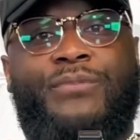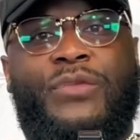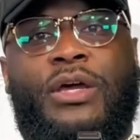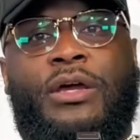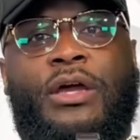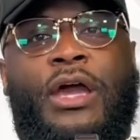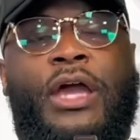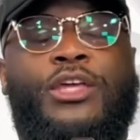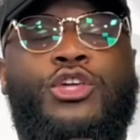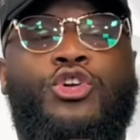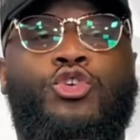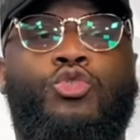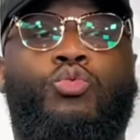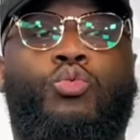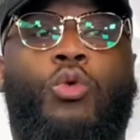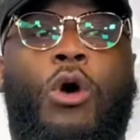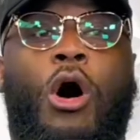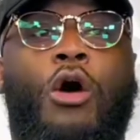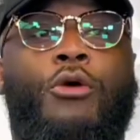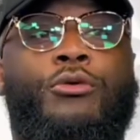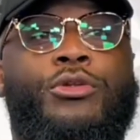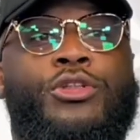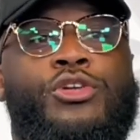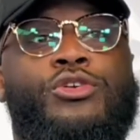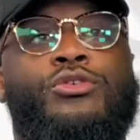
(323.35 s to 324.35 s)
and you
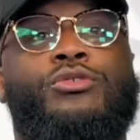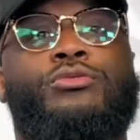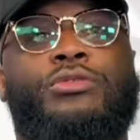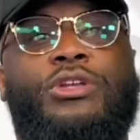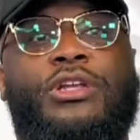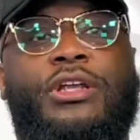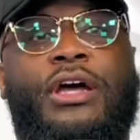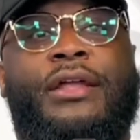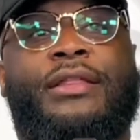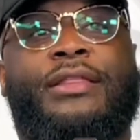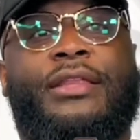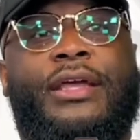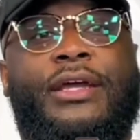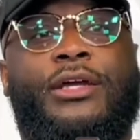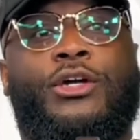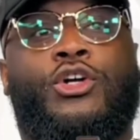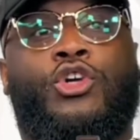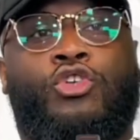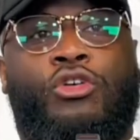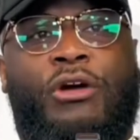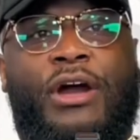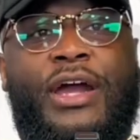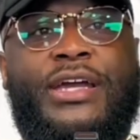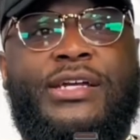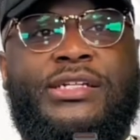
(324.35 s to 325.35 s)
won't do nothing
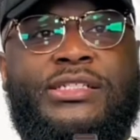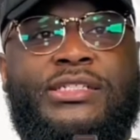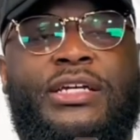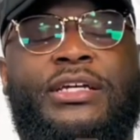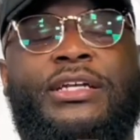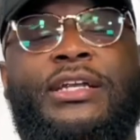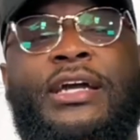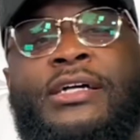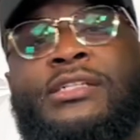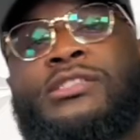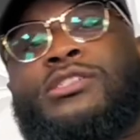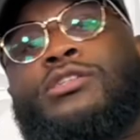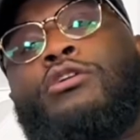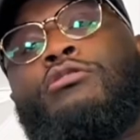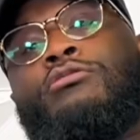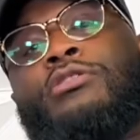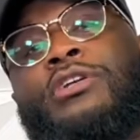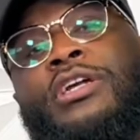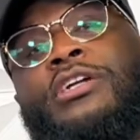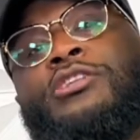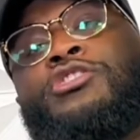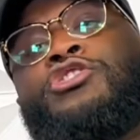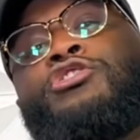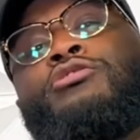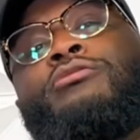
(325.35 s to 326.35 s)
crazy that's going to
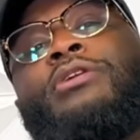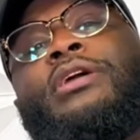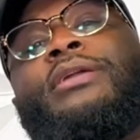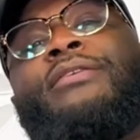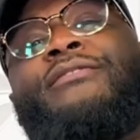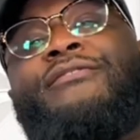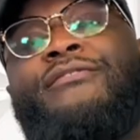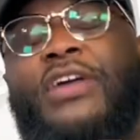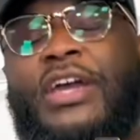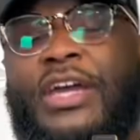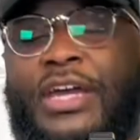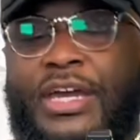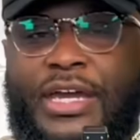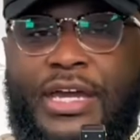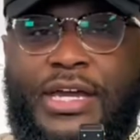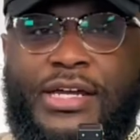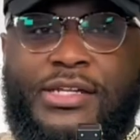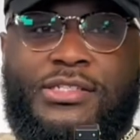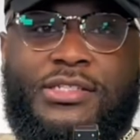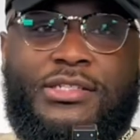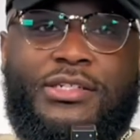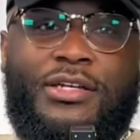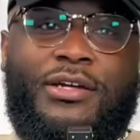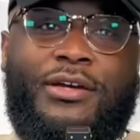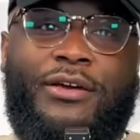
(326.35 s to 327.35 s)
get you in the
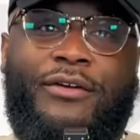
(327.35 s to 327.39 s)
feds,